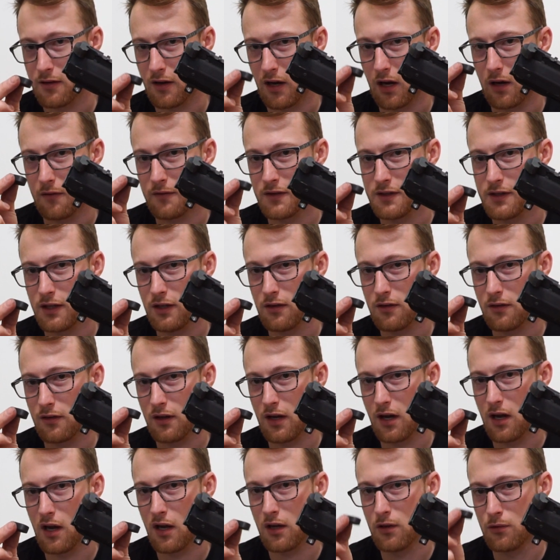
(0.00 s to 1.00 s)
I've seen a
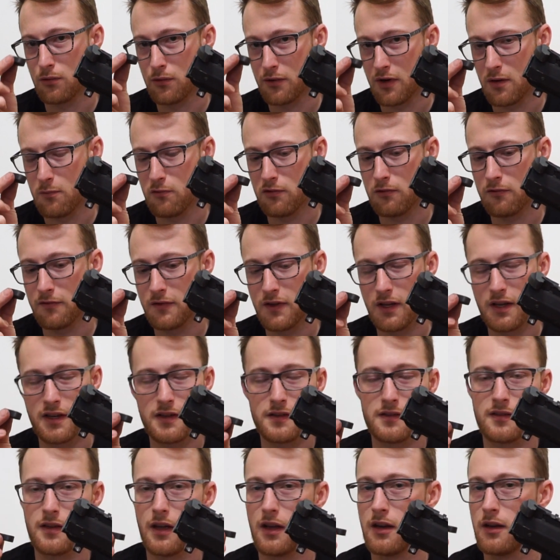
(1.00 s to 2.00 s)
guy who removed
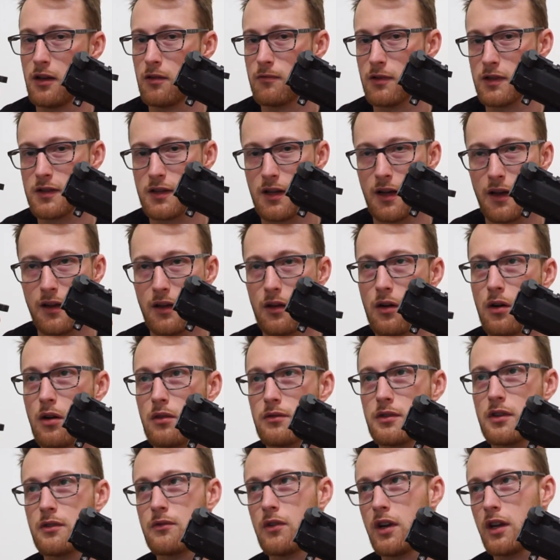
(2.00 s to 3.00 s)
this, then he was like, oh,
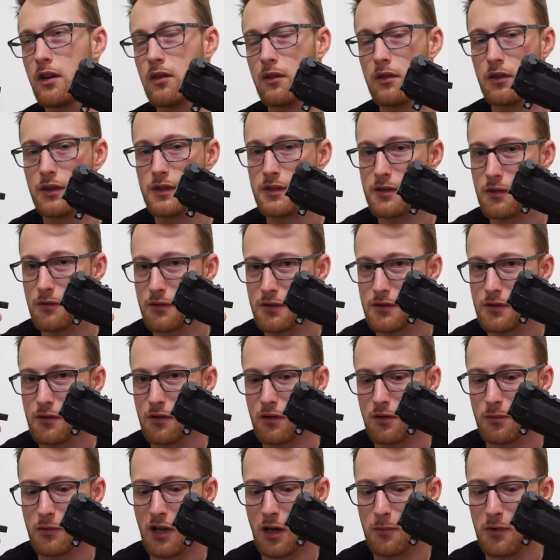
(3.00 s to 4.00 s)
the recoil is so
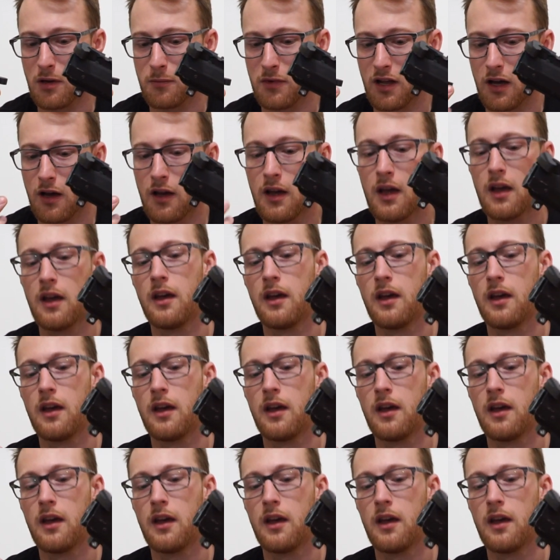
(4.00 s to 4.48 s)
strong, blah, blah, blah.